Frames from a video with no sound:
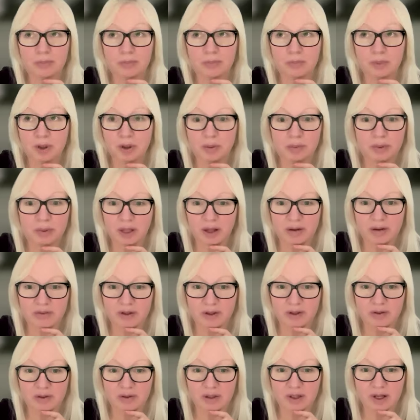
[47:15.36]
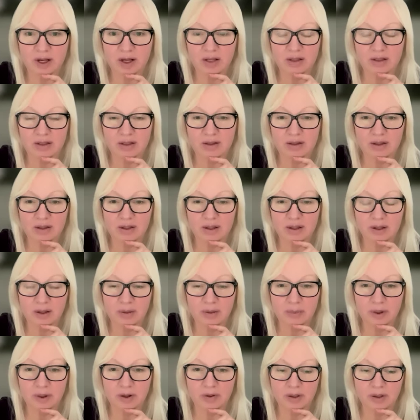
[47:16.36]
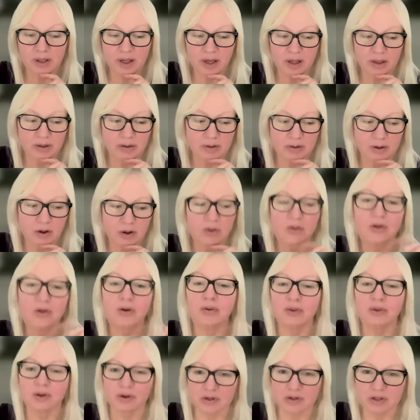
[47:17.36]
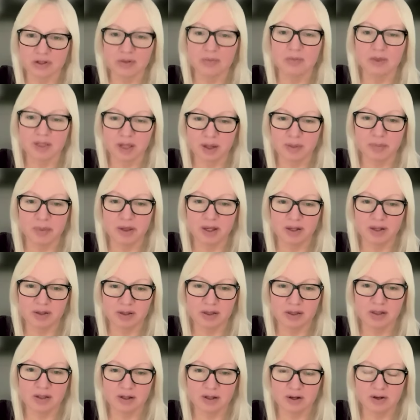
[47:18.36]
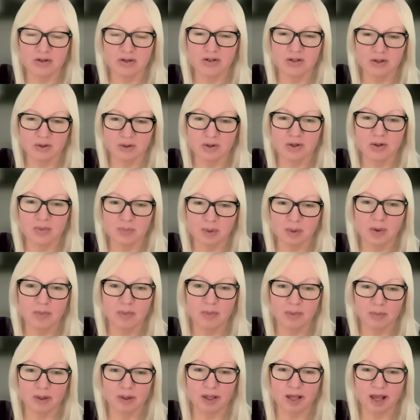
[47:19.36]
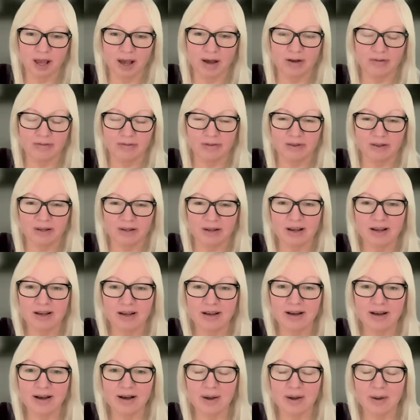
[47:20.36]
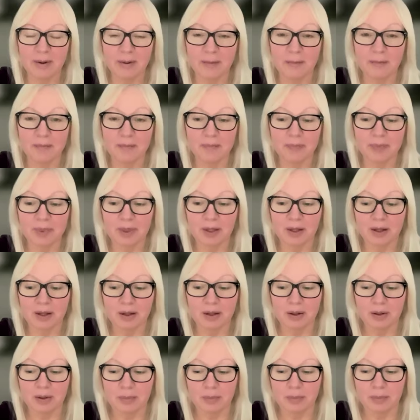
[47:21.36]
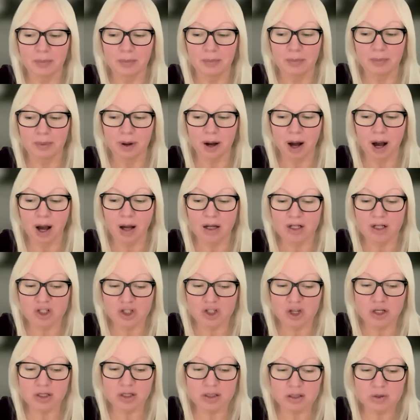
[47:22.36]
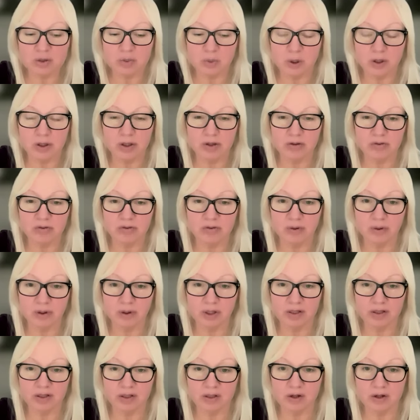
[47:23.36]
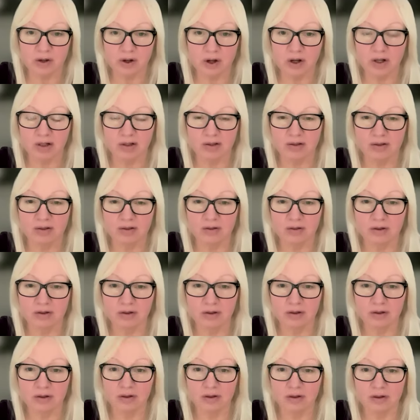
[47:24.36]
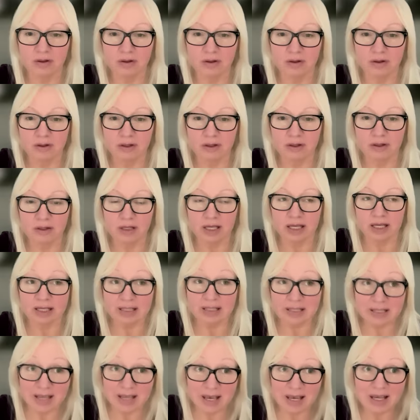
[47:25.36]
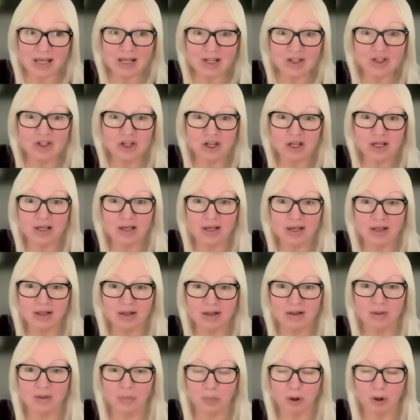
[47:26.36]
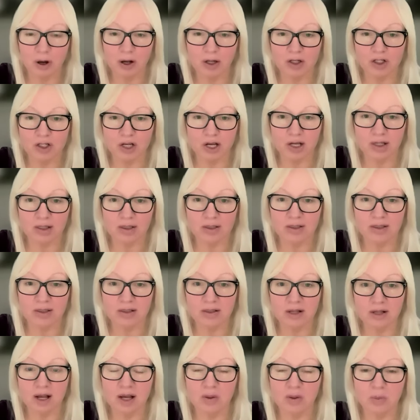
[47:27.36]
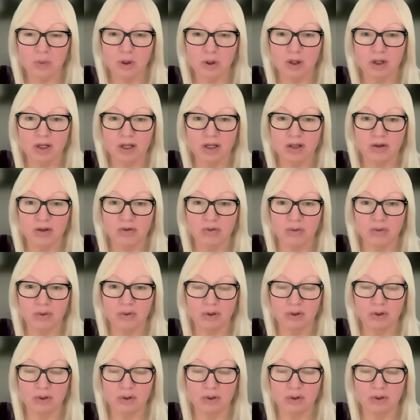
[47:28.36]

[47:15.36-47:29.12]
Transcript: probably haven't even gotten to thinking about yet, although there's some type A's in here, so you probably have. I just want you focused on engaging in the projects and working through